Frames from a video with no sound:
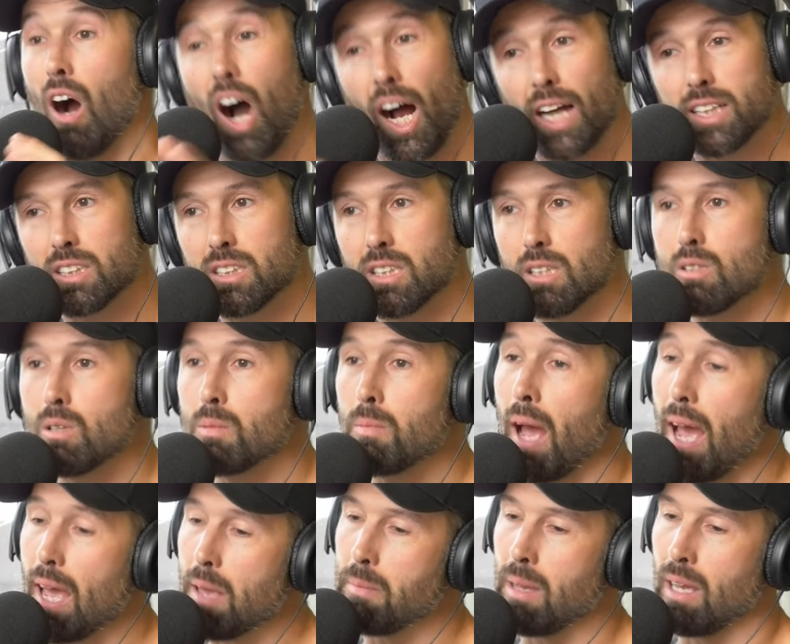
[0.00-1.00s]
I just said to him,
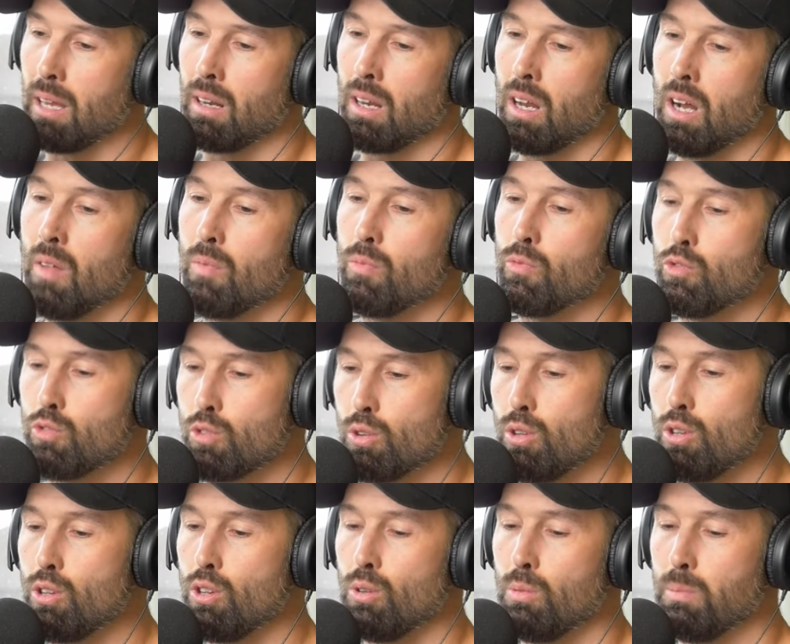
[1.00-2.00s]
hey man, do
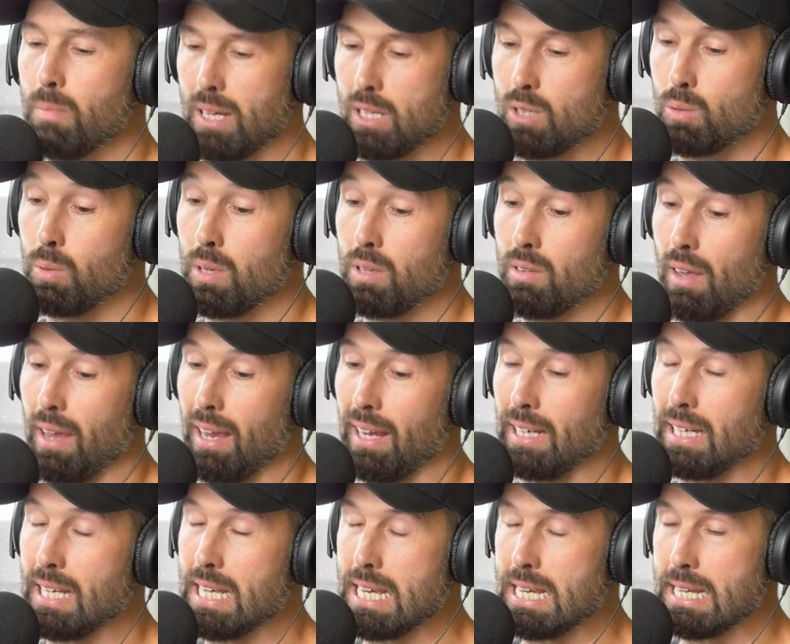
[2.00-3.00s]
you mess with
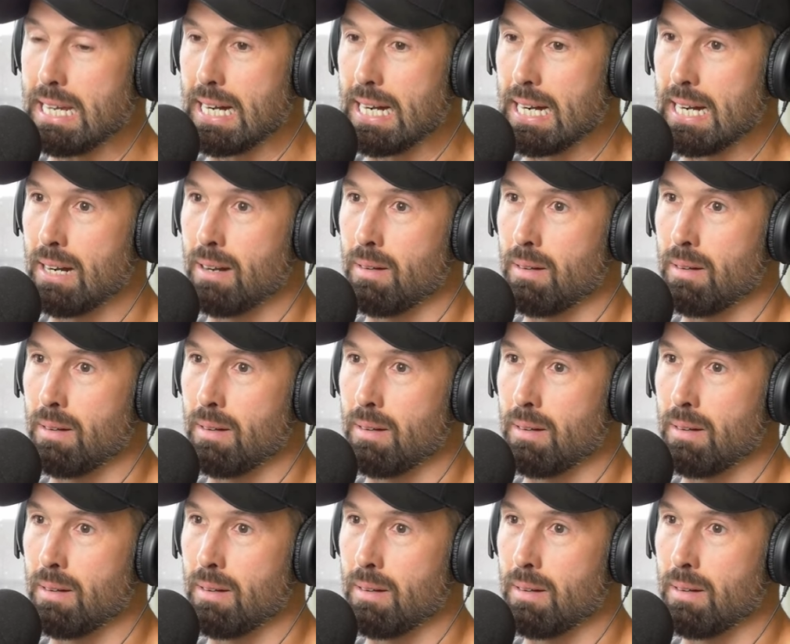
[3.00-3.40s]
any